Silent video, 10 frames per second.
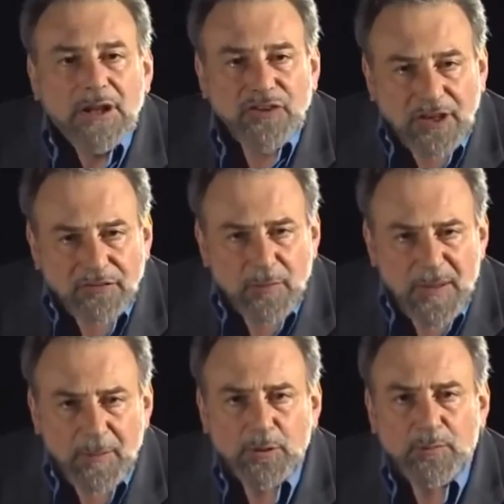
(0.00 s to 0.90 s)
10 of the
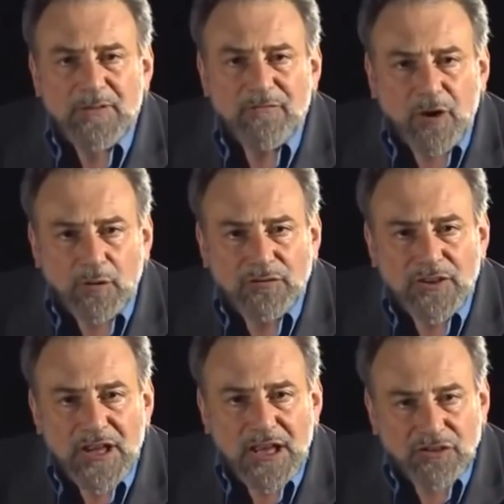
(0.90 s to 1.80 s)
people who'd been involved
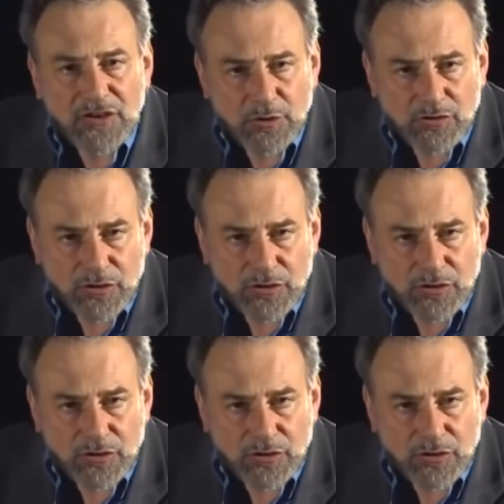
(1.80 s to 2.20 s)
in the execution